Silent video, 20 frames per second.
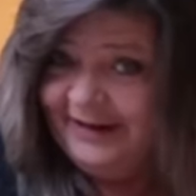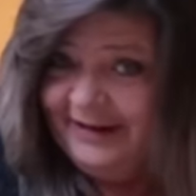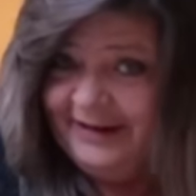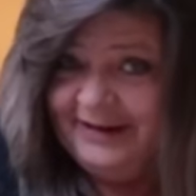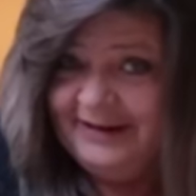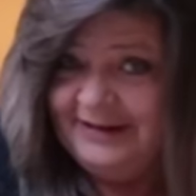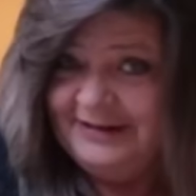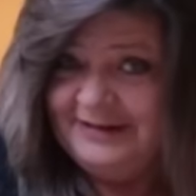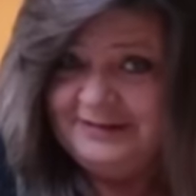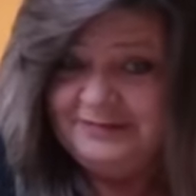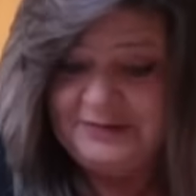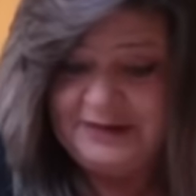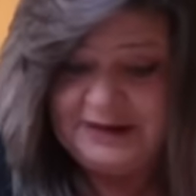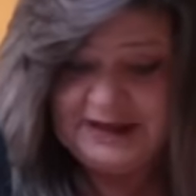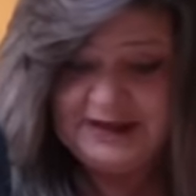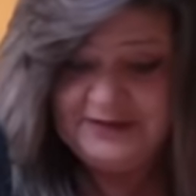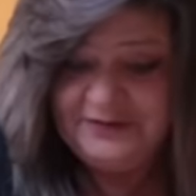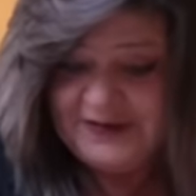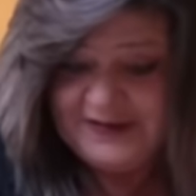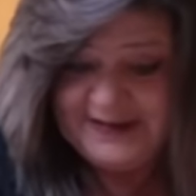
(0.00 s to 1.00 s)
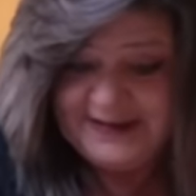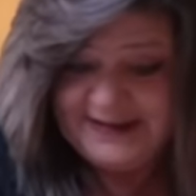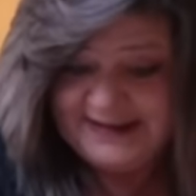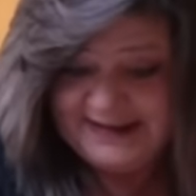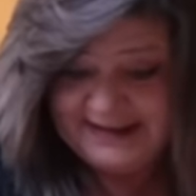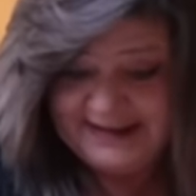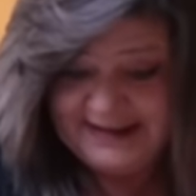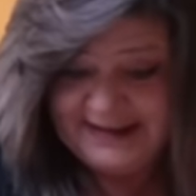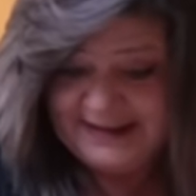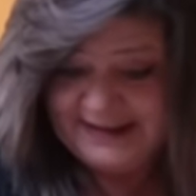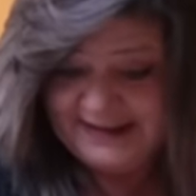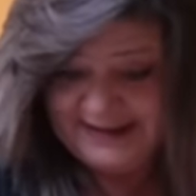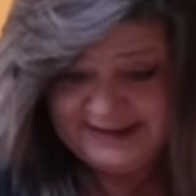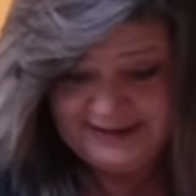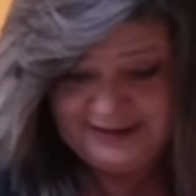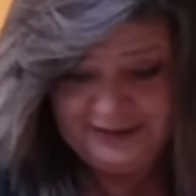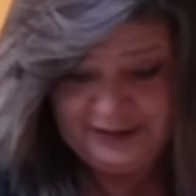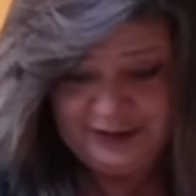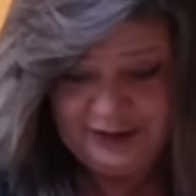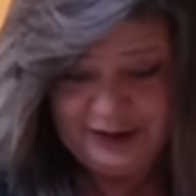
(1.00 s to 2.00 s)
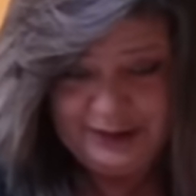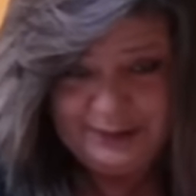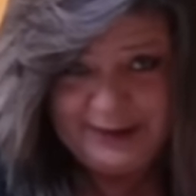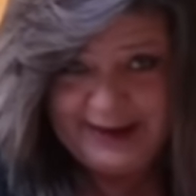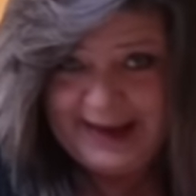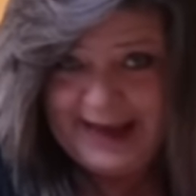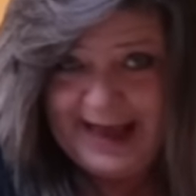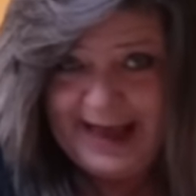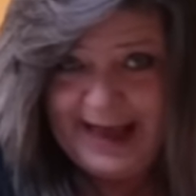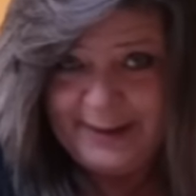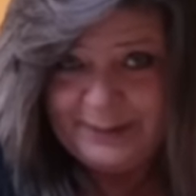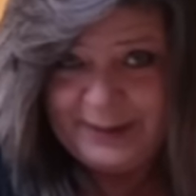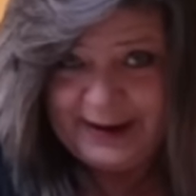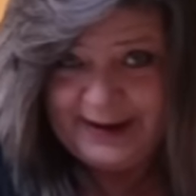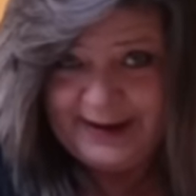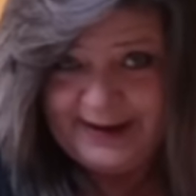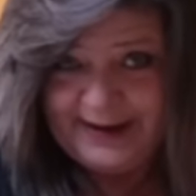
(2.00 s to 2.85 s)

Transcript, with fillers: Whatever this is, you're going to be happy.